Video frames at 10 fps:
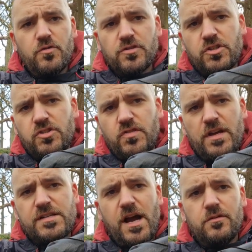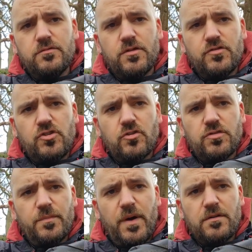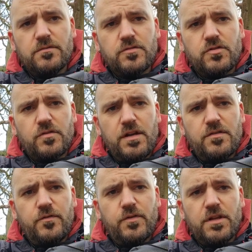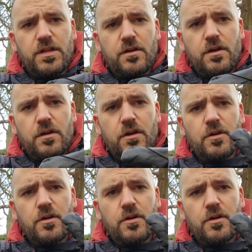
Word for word: Once I stretch out, they're just about stretched fully there,